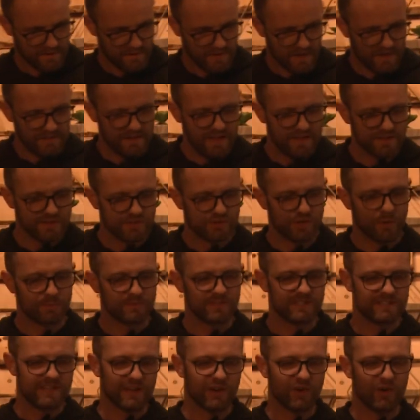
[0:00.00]
And the other scripture,
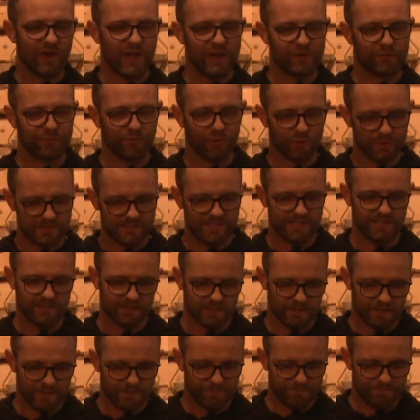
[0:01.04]
Zechariah 4:10,
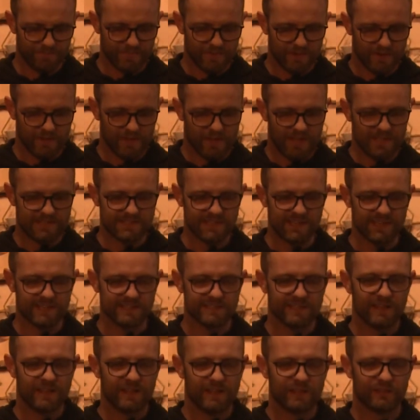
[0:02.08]
it
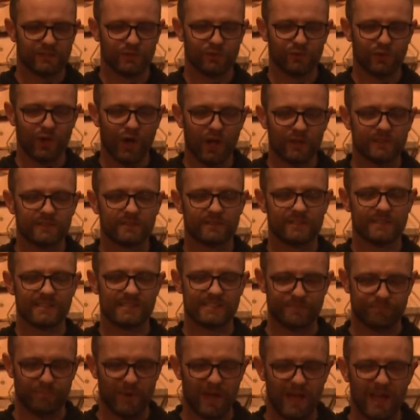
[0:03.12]
says, do not
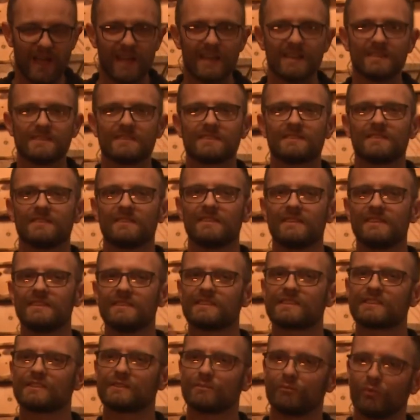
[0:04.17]
despise these
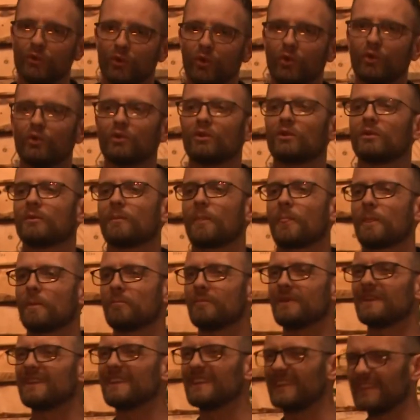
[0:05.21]
small
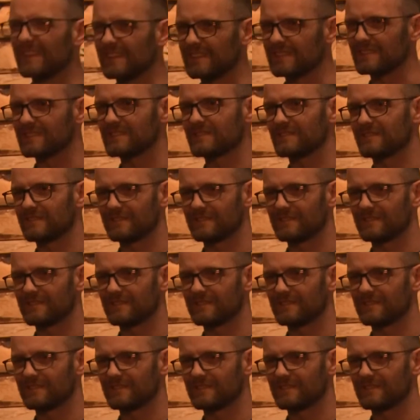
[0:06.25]
beginnings.